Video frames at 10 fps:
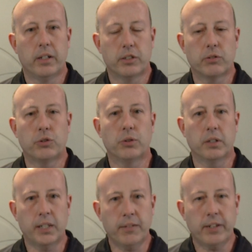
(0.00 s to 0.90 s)
So to
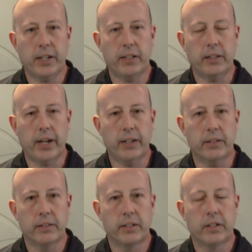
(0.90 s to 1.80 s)
alleviate
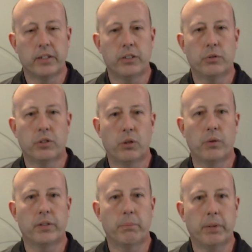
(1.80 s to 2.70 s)
that, you would go
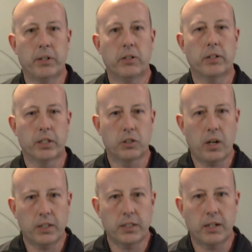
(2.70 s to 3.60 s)
with a bigger
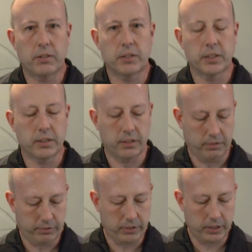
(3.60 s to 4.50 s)
exhaust housing.
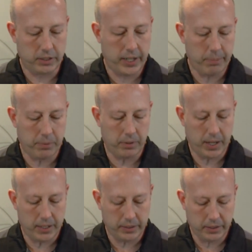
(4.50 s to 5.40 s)
For example,
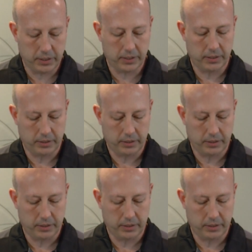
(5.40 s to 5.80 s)
on this